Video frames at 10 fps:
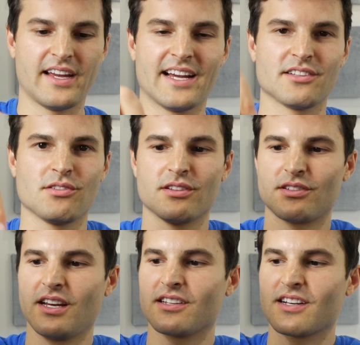As you can
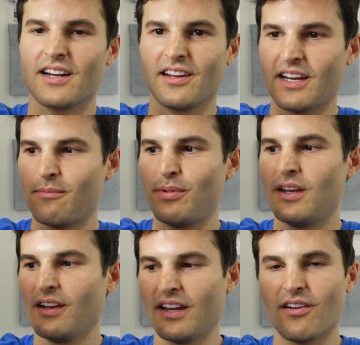see, it's kind of like
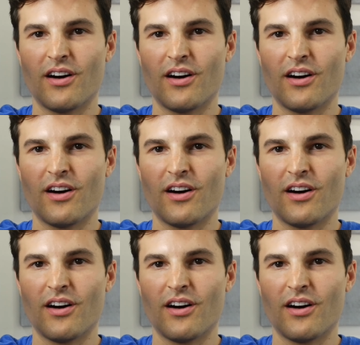peeling